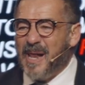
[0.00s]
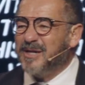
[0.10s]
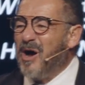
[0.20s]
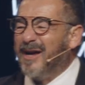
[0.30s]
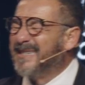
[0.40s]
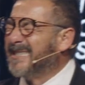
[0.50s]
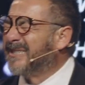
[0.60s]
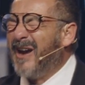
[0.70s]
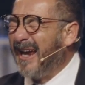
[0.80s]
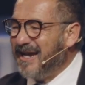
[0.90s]
God says,
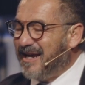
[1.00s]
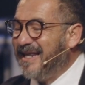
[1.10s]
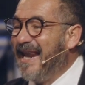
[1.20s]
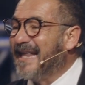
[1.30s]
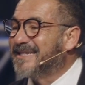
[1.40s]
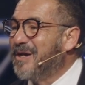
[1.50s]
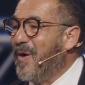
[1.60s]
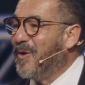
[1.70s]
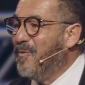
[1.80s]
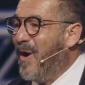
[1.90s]
great, let's
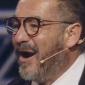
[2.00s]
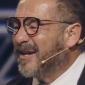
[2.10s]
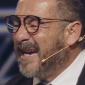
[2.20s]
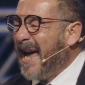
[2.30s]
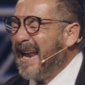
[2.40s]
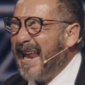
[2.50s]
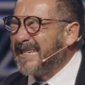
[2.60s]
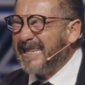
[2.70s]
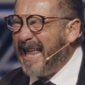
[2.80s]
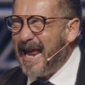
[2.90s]
go to work and
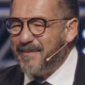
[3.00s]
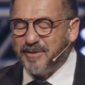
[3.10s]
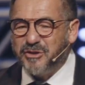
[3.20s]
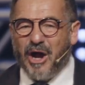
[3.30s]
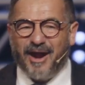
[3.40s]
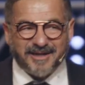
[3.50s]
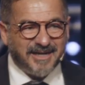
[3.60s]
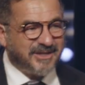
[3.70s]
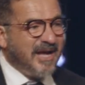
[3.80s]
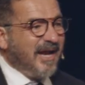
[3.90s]
let's light up the darkness.